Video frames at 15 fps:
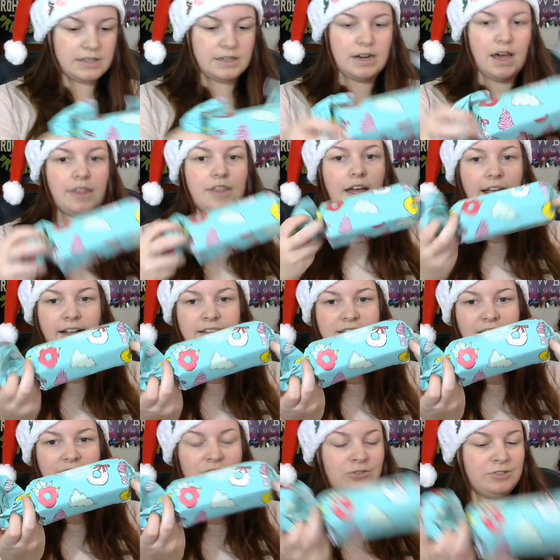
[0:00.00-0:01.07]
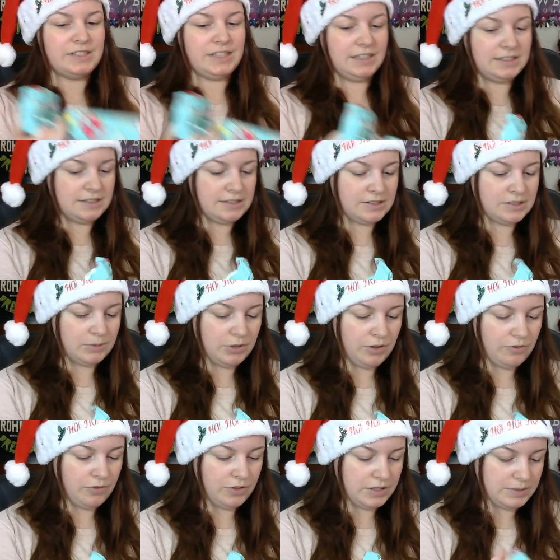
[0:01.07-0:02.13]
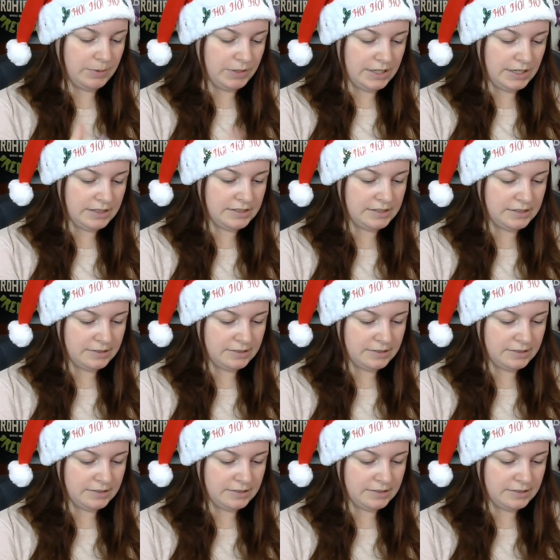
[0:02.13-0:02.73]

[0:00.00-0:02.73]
another hexagonal cylinder, so I'm going for this one next.